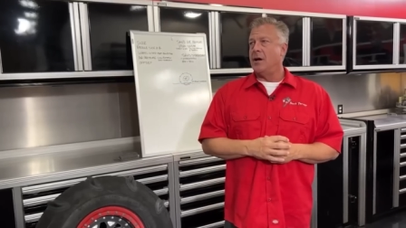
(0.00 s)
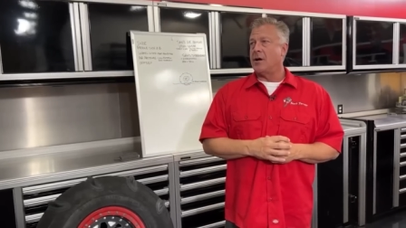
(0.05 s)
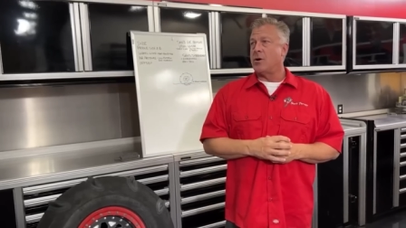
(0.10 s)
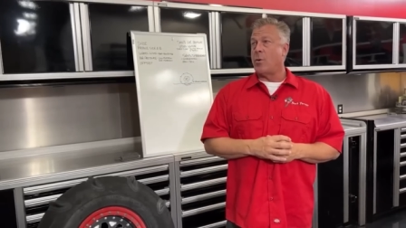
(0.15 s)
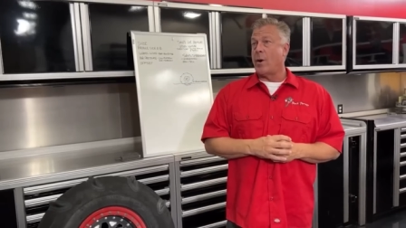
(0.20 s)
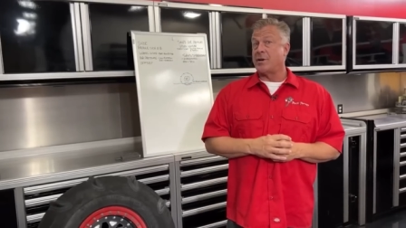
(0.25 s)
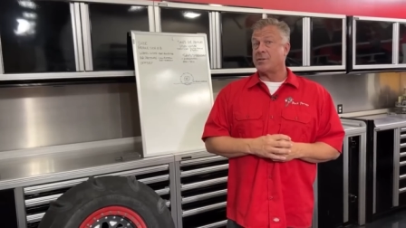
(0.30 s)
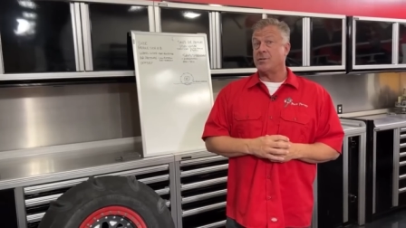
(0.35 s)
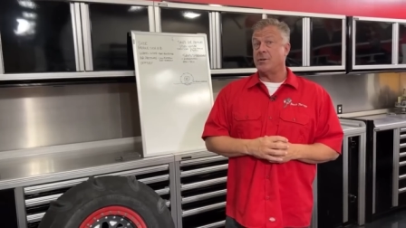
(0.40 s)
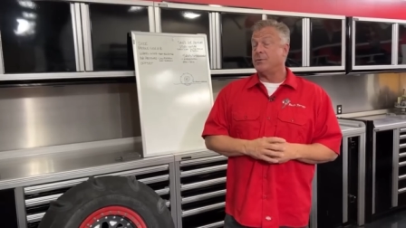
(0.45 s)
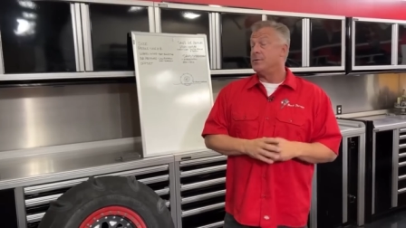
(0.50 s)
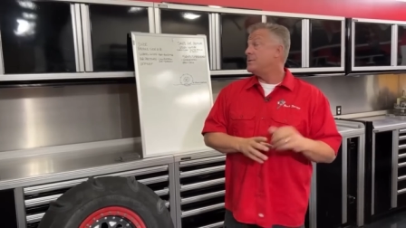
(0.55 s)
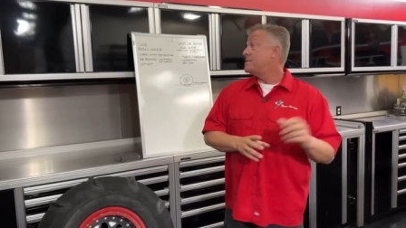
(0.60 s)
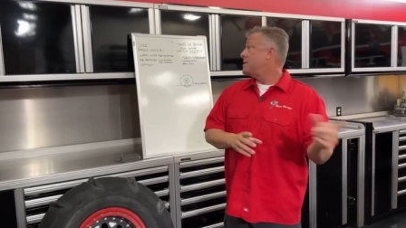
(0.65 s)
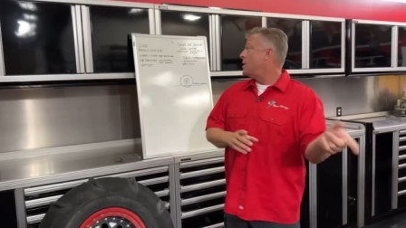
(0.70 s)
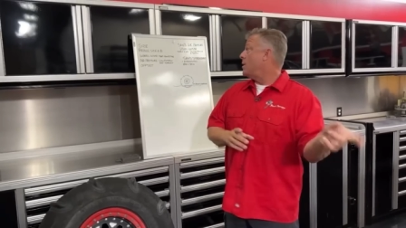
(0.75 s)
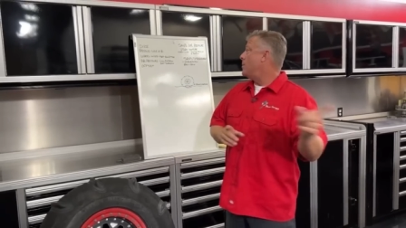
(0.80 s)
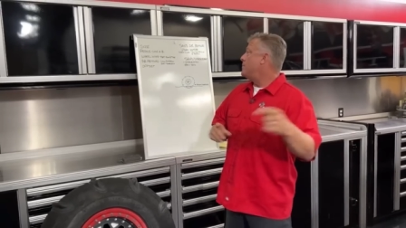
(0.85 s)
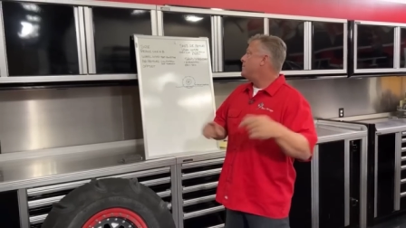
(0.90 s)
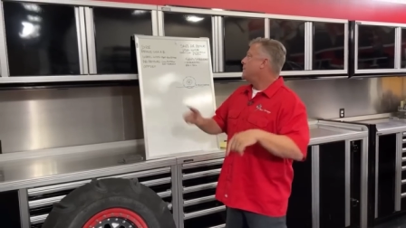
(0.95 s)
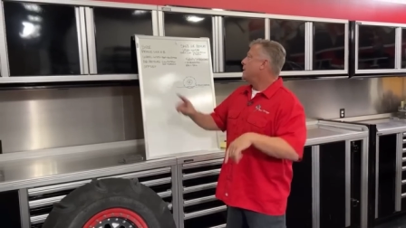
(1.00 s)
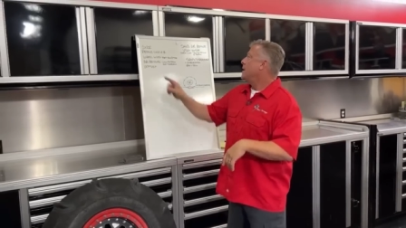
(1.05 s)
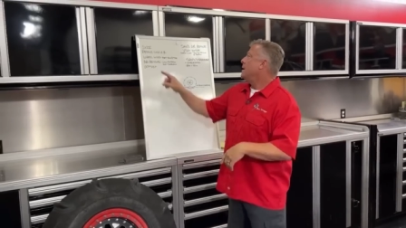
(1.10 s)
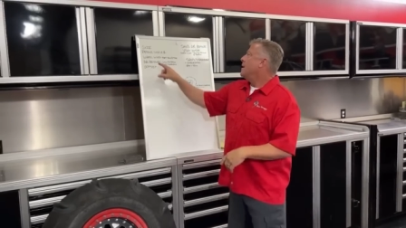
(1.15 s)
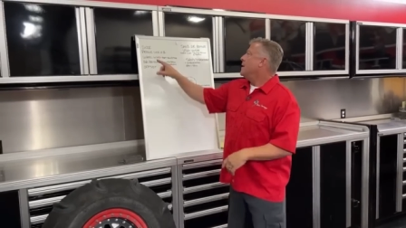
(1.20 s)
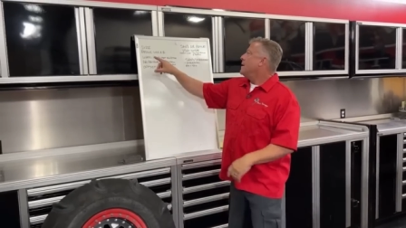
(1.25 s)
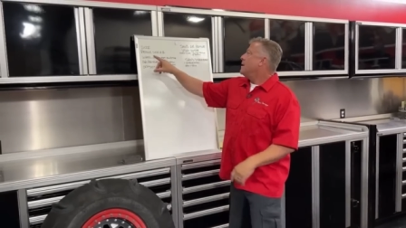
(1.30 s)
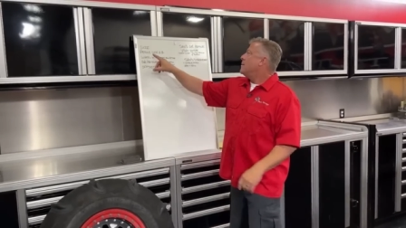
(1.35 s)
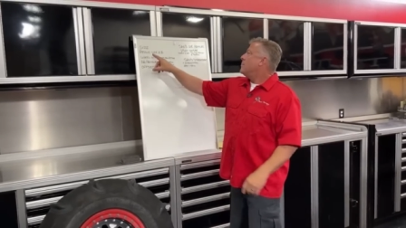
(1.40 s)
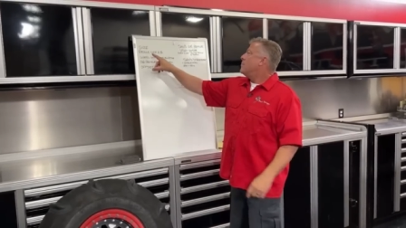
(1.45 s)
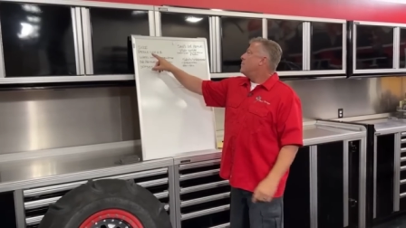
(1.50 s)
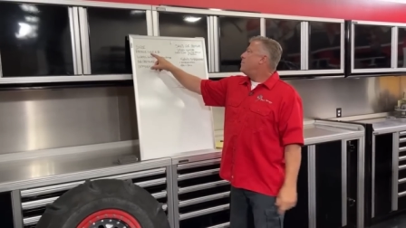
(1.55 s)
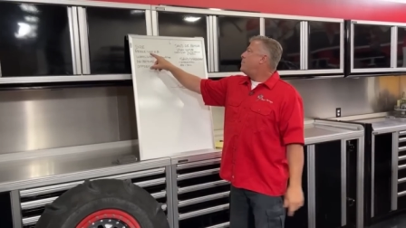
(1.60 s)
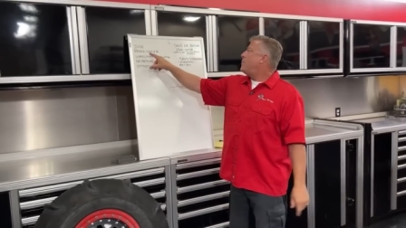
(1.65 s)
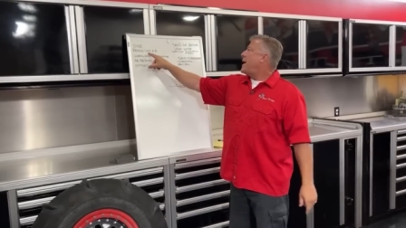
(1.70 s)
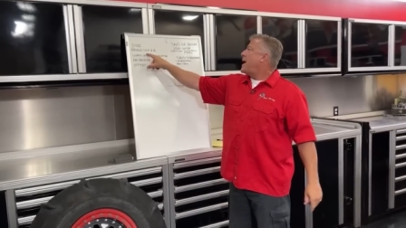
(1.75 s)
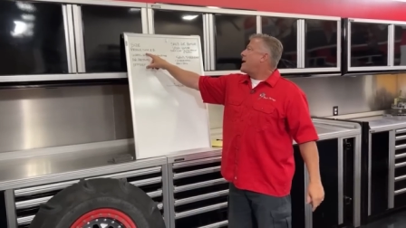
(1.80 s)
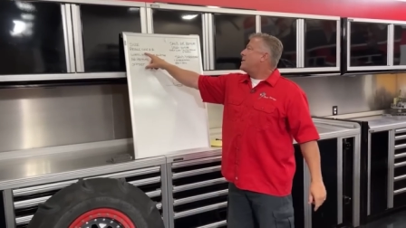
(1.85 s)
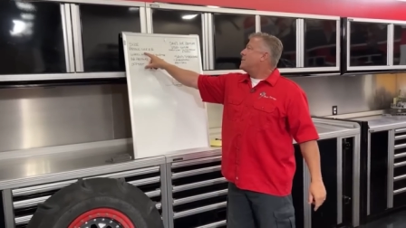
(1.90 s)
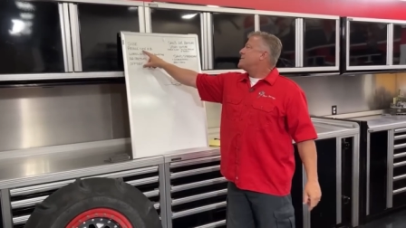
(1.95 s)
question. So
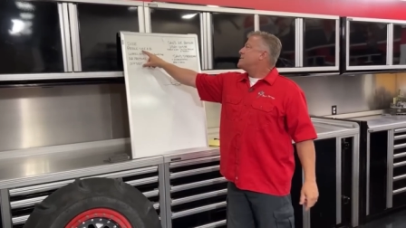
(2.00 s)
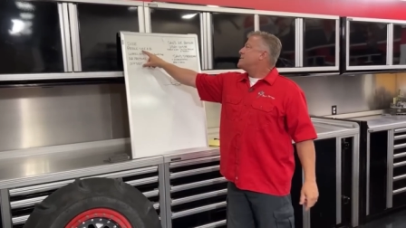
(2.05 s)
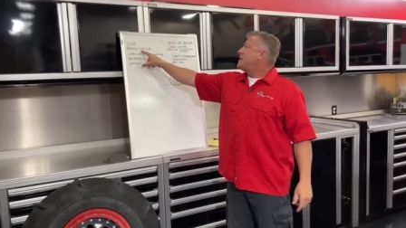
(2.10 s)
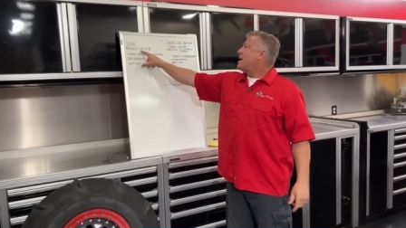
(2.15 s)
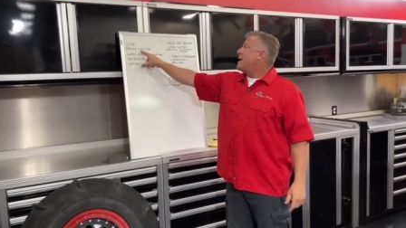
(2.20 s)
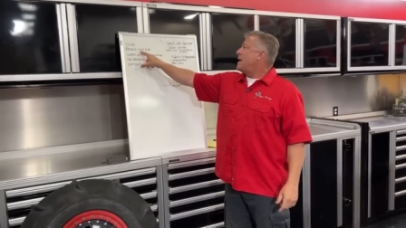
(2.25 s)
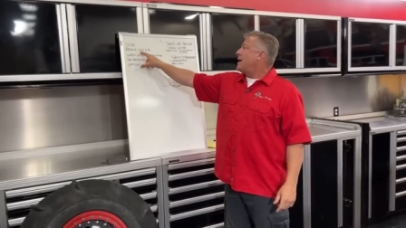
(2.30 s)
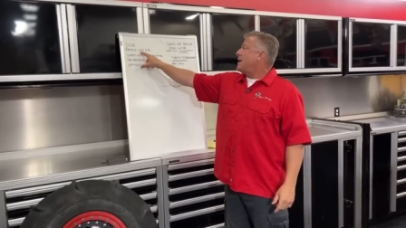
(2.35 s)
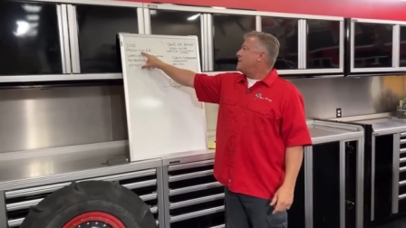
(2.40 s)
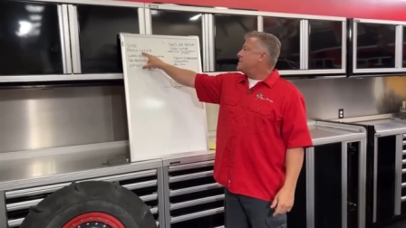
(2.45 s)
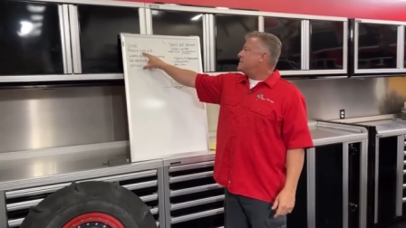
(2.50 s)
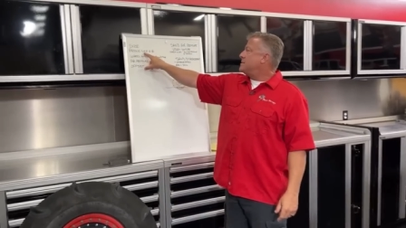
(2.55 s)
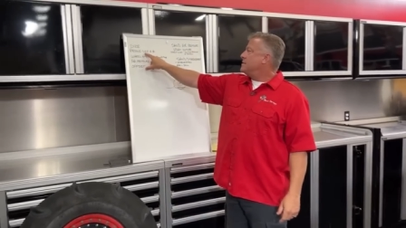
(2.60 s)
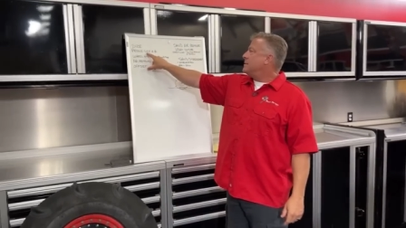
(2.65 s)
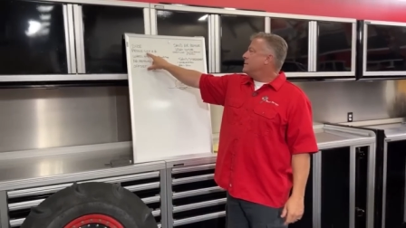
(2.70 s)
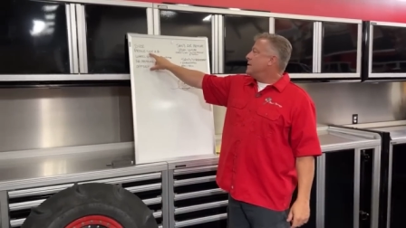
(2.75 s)
paddle size,